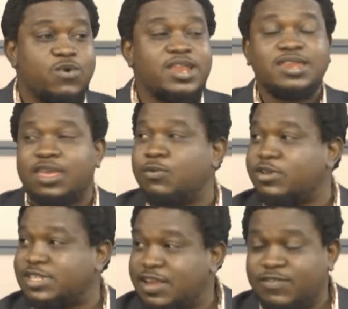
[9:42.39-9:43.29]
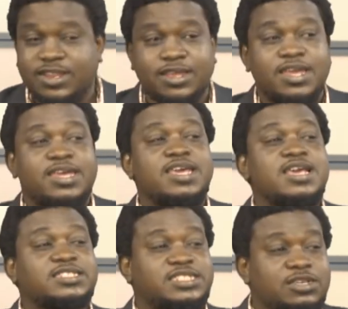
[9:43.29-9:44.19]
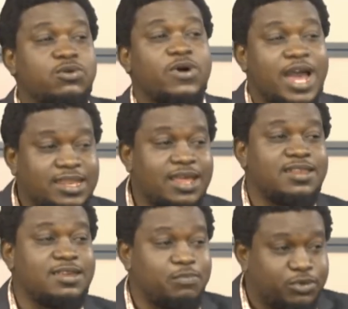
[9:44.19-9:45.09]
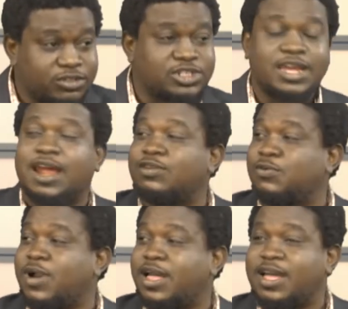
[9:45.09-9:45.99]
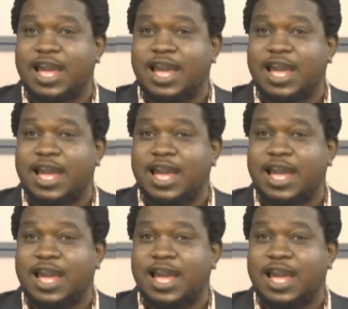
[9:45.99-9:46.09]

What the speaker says: When he was leaving, he single-handedly brought Yar'Adua